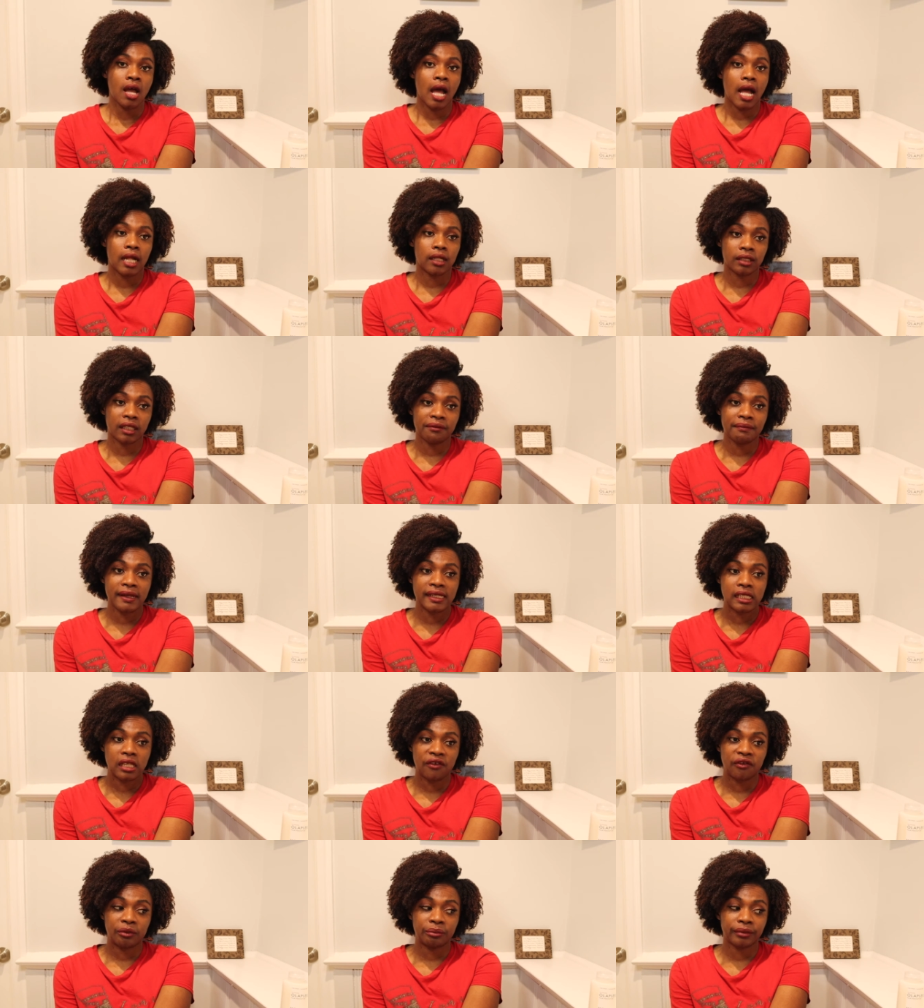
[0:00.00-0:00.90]
I'll give
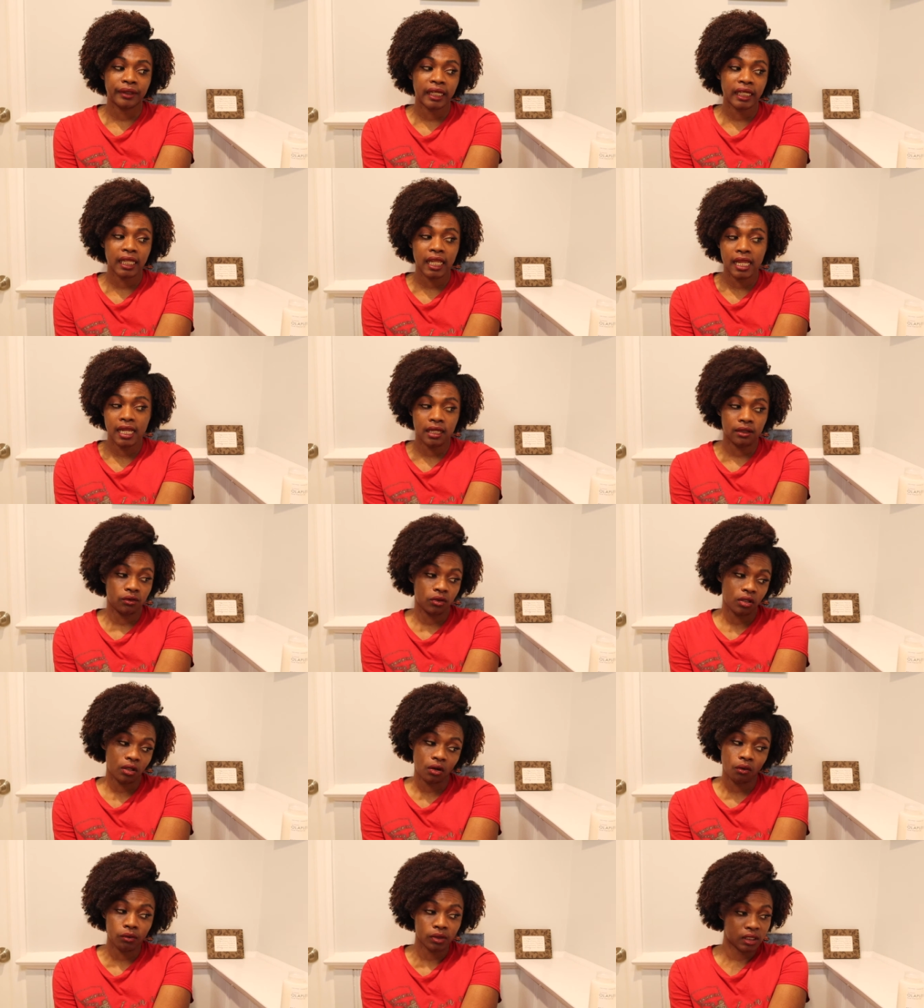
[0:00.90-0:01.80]
myself a break and
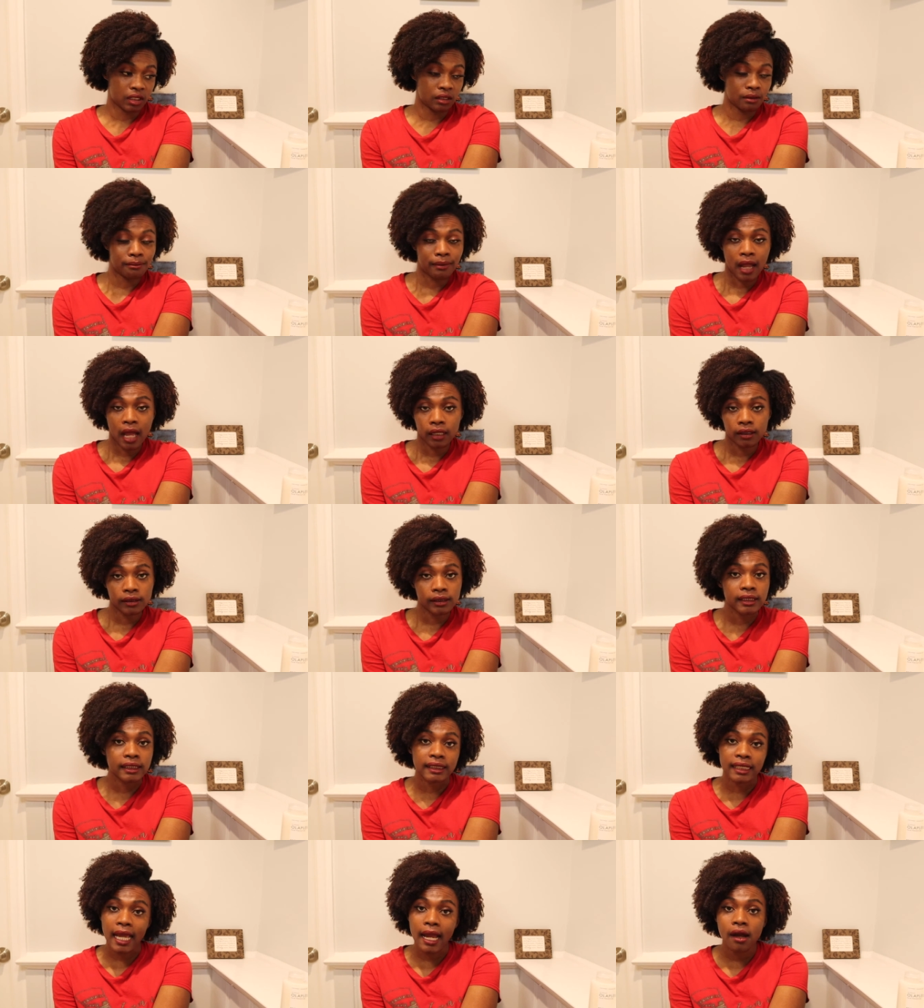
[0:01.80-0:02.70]
you know, once the bottle
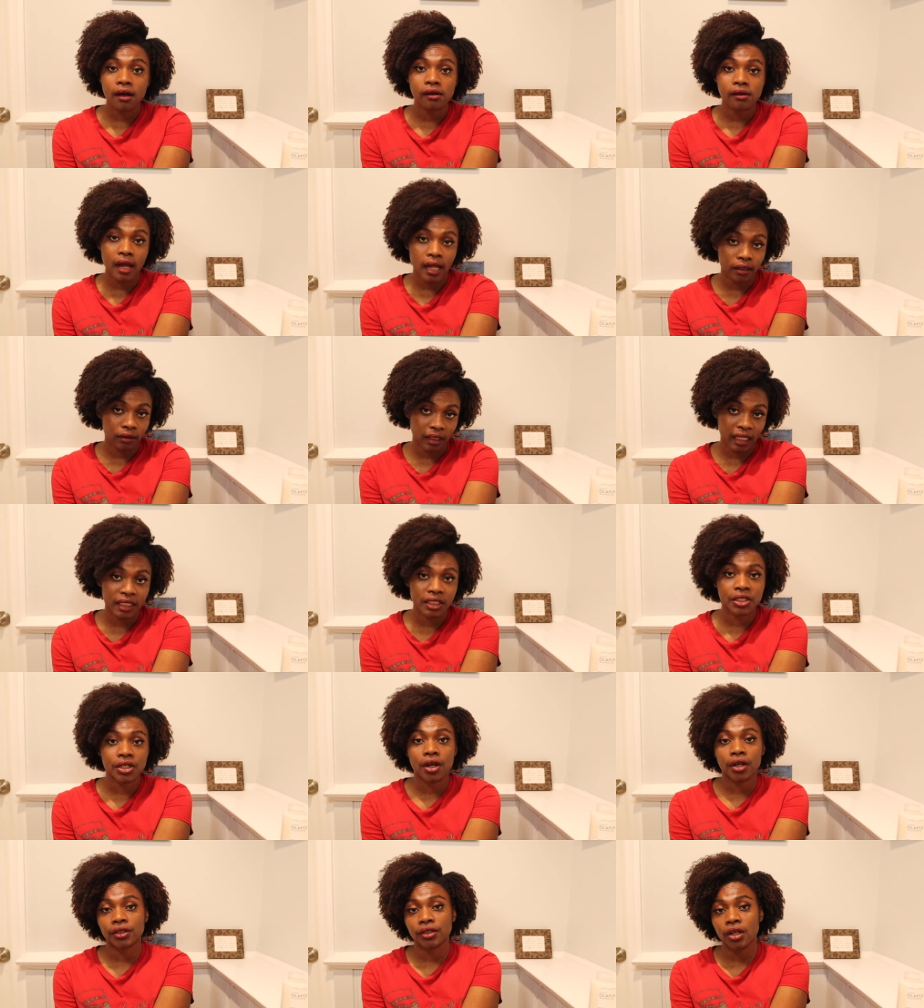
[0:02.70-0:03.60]
is out, I'll
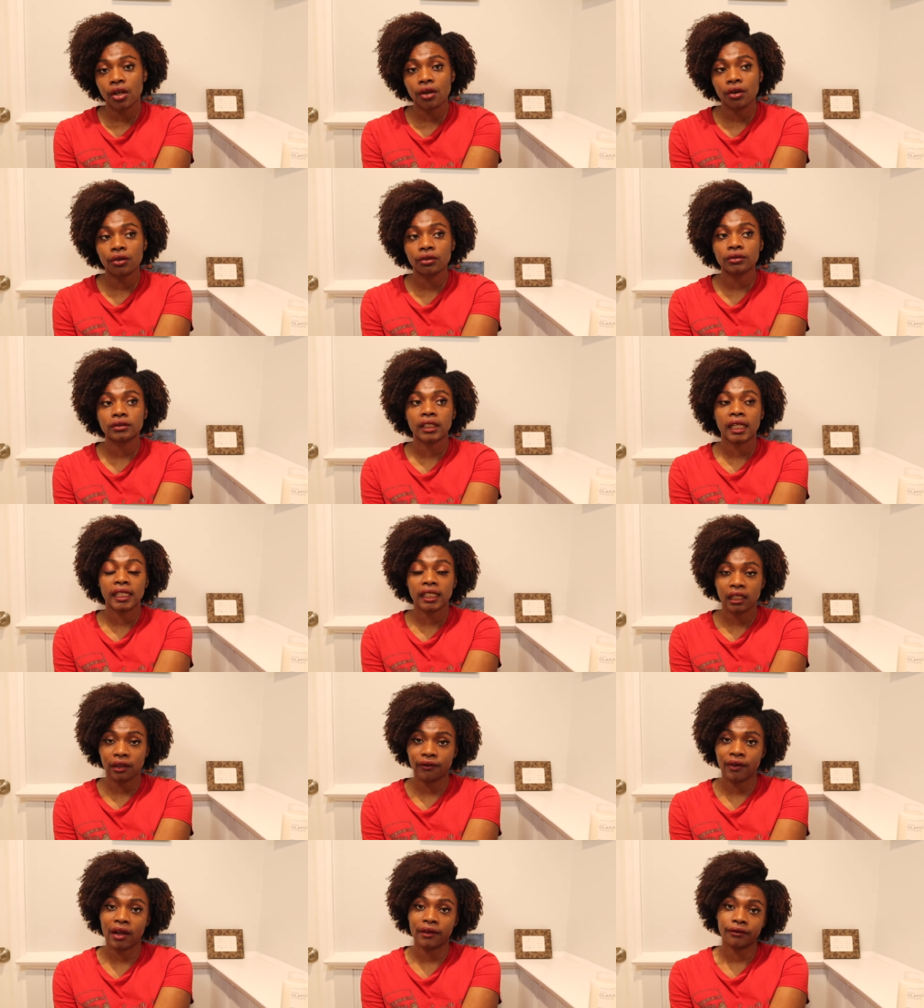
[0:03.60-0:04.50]
let y'all know
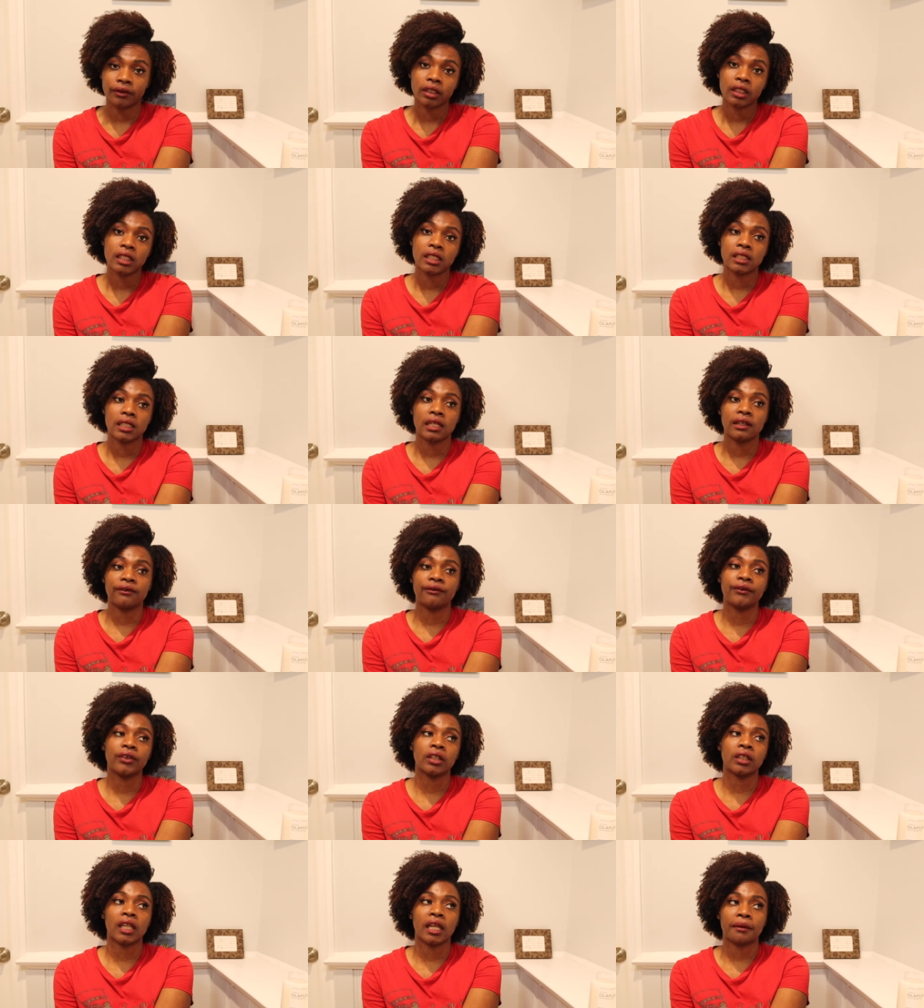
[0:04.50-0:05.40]
like if I really did
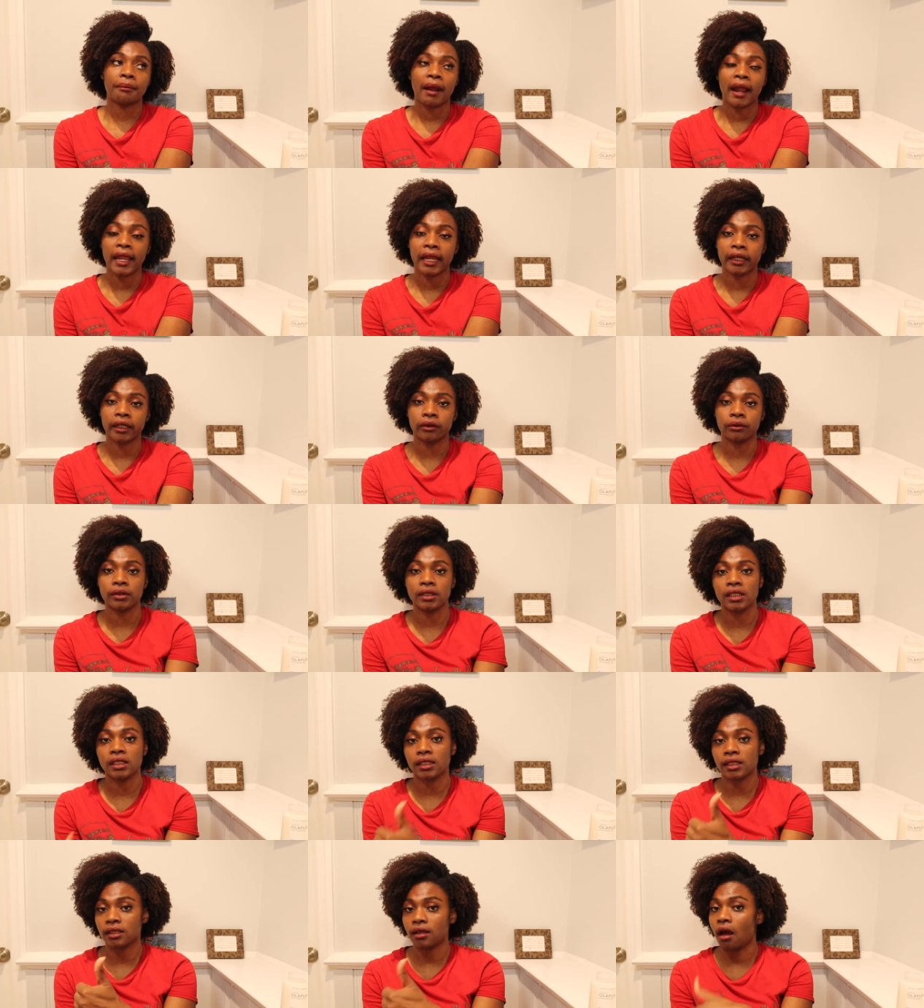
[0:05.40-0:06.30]
feel like my hair
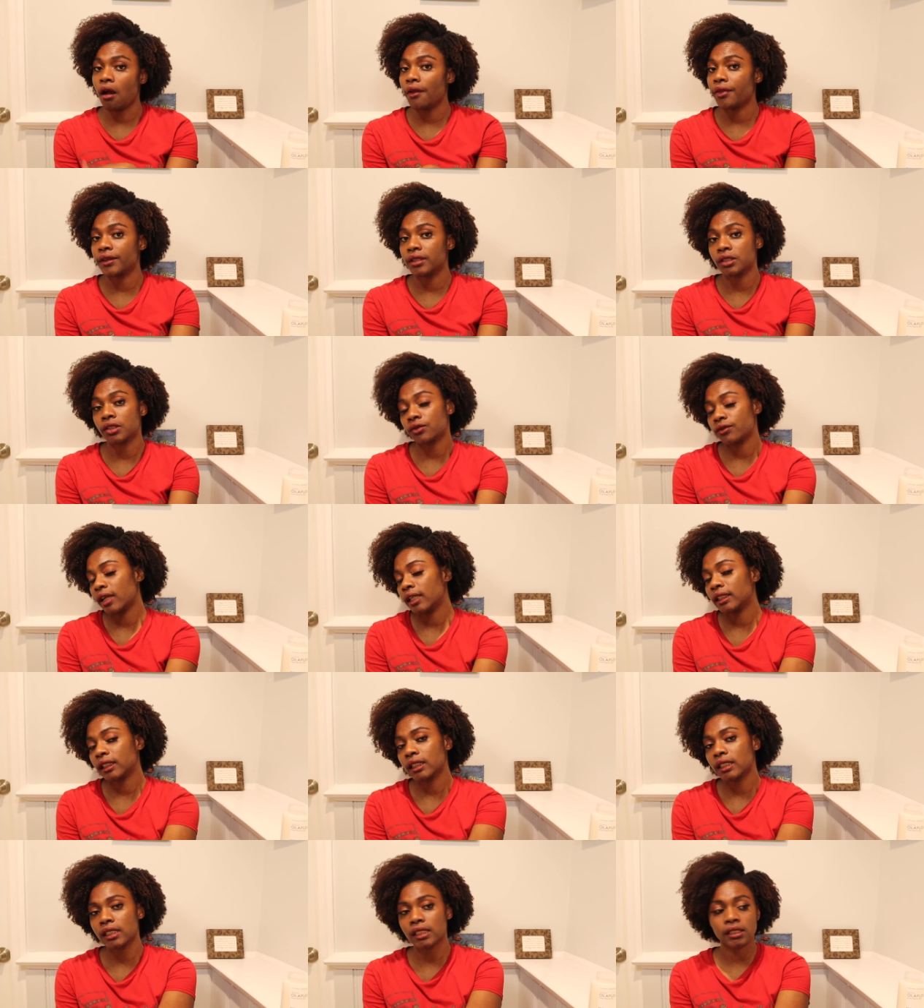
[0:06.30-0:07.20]
was soft and
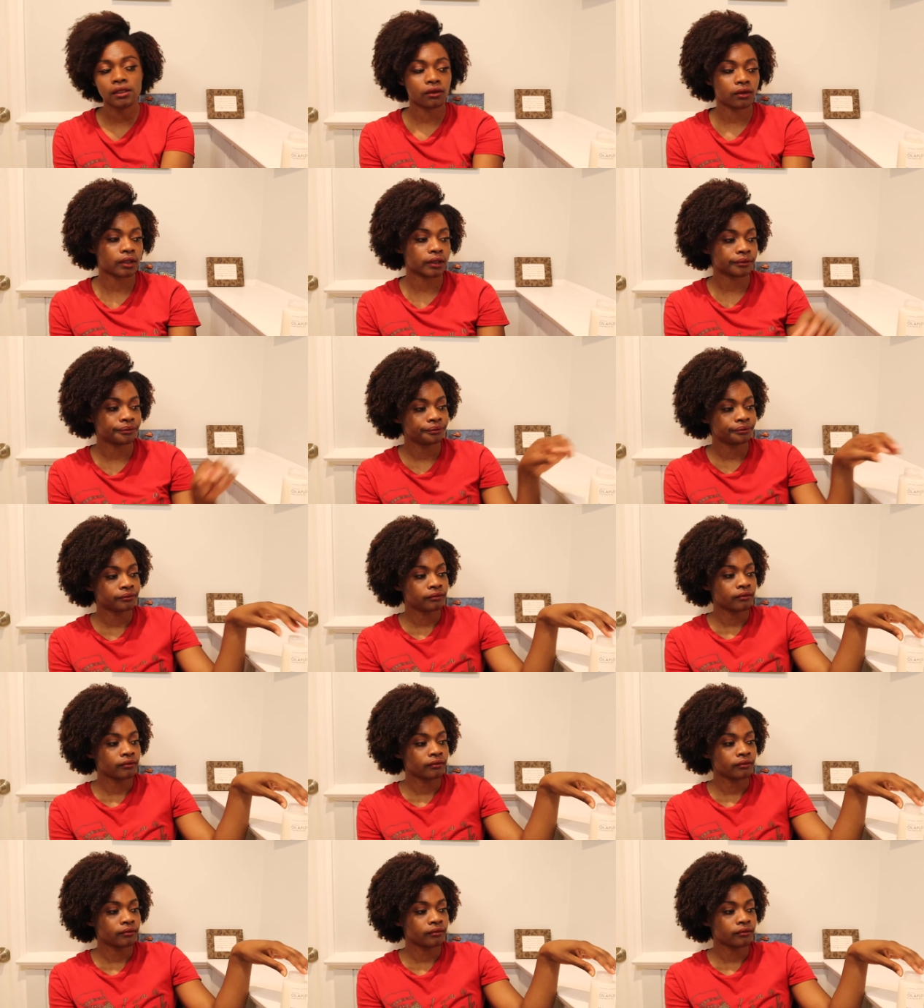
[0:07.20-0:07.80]
strengthened or